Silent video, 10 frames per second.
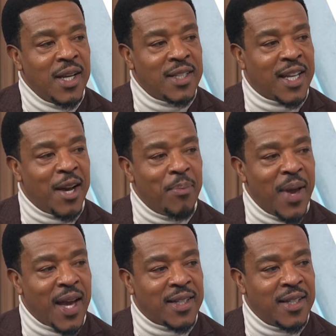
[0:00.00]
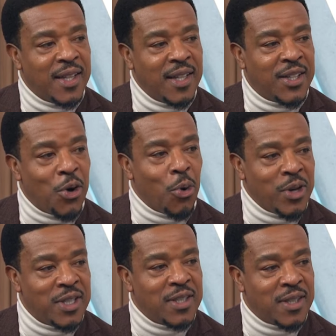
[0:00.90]
to come come back to the, the
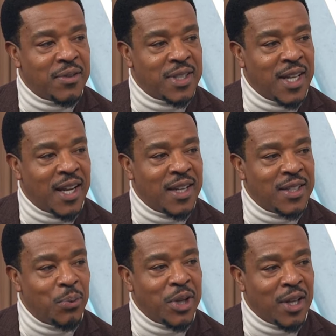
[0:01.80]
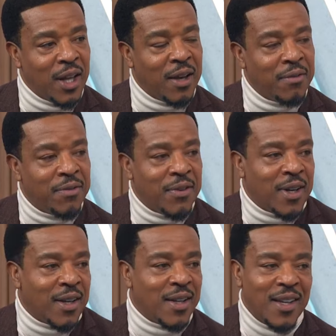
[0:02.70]
origins of the stage and what you love.
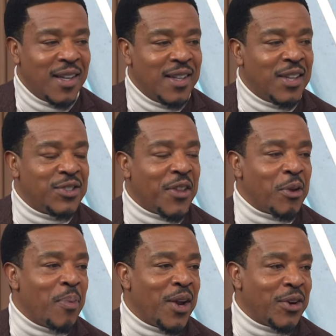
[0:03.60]
Uh, there's nothing better.